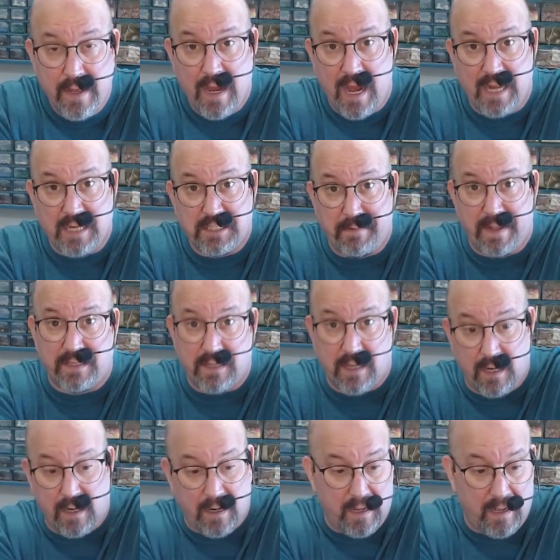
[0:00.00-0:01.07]
I spent
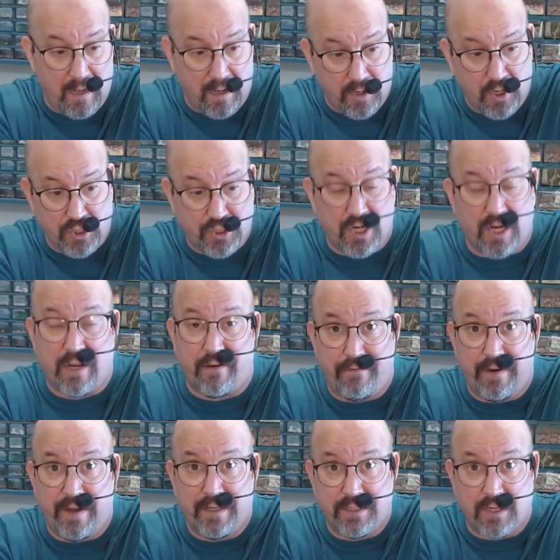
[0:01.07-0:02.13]
a good chunk of
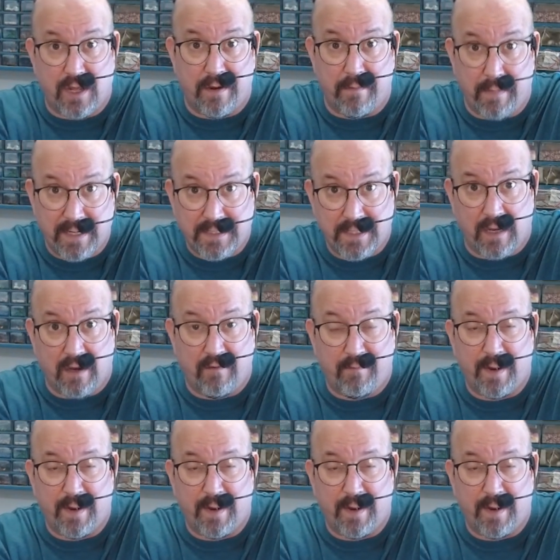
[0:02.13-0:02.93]
funds on it myself,